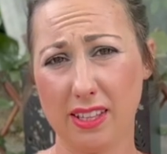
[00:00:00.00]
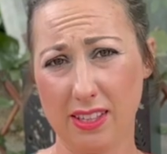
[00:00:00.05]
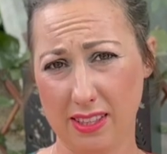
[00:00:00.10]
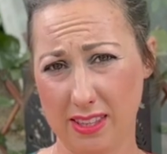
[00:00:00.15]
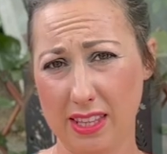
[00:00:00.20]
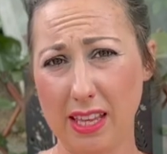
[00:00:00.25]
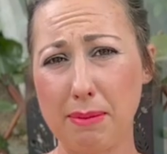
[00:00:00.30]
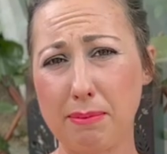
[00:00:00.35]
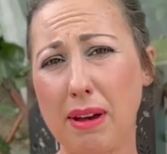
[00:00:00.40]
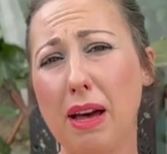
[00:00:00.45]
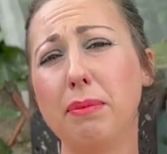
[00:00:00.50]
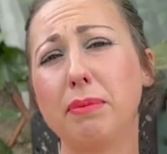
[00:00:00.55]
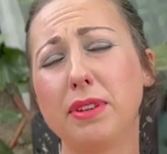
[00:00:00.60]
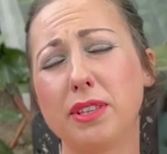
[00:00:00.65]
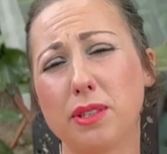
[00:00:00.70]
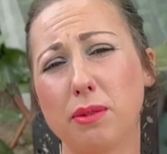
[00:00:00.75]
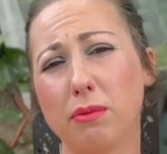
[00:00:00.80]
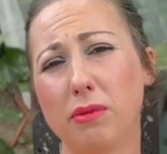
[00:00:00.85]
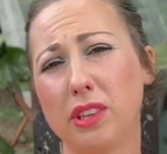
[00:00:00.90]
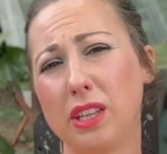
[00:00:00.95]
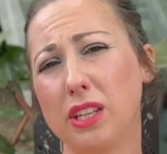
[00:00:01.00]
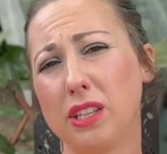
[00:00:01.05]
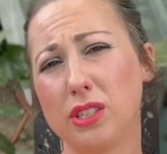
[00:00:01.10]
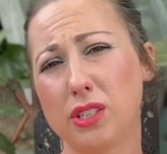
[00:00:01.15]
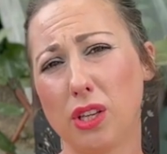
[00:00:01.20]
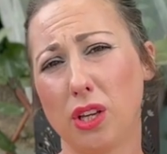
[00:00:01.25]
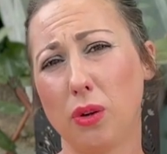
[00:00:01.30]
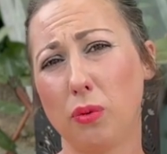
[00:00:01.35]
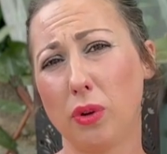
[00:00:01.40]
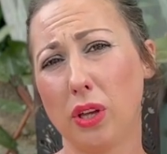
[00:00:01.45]
that might be something
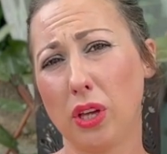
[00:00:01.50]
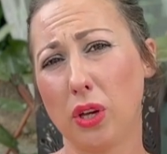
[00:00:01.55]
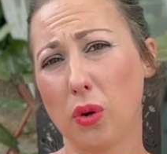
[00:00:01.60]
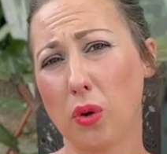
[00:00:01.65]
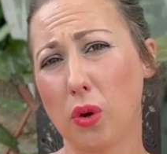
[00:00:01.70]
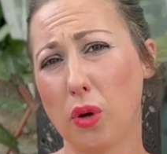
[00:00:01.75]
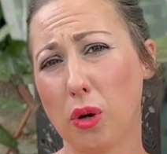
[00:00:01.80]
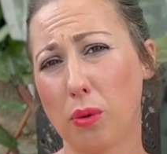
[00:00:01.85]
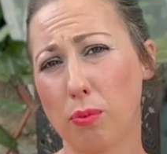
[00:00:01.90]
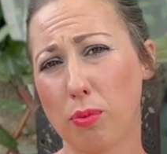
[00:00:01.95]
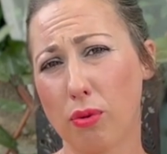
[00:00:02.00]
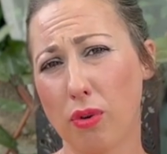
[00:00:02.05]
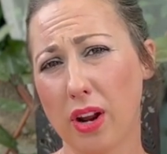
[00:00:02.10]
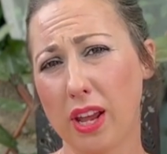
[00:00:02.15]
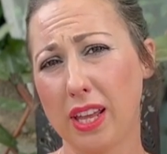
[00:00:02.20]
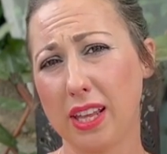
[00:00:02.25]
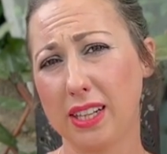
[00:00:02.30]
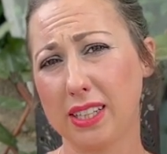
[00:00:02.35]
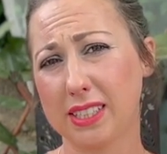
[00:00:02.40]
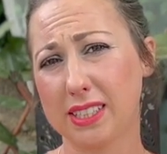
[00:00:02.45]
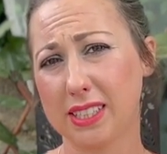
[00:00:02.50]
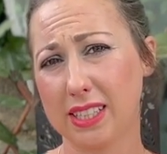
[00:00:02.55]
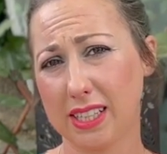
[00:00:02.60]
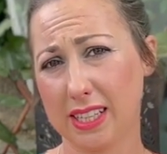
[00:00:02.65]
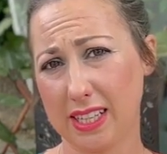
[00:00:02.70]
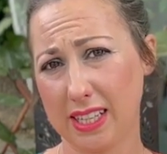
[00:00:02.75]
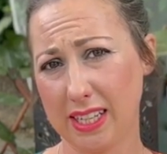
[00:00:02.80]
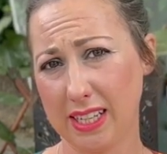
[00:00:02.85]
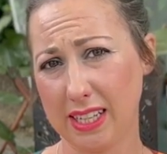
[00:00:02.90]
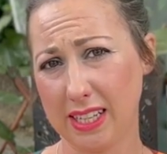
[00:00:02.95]
to incorporate
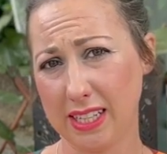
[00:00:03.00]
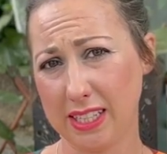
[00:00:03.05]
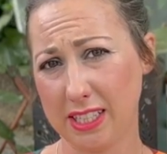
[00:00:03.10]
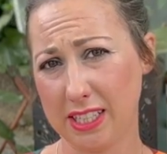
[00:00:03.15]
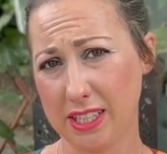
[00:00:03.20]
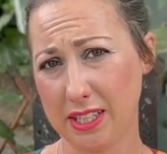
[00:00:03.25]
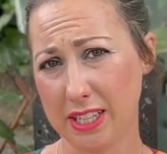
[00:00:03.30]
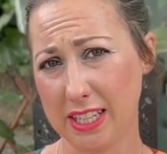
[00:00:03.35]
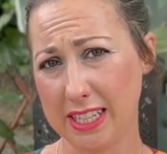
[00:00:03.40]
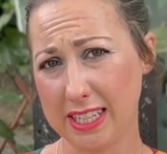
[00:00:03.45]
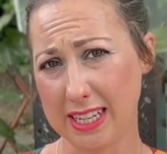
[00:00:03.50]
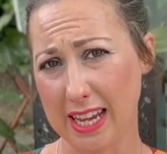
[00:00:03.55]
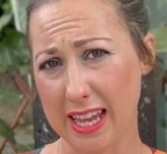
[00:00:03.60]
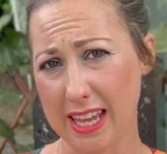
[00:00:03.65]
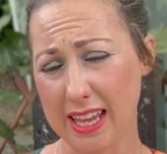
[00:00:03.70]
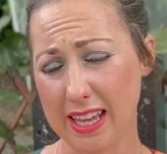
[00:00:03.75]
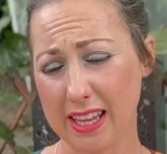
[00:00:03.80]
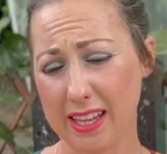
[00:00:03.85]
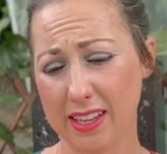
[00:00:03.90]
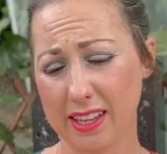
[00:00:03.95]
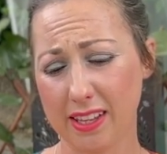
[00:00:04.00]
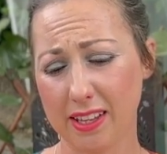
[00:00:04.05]
into your diet.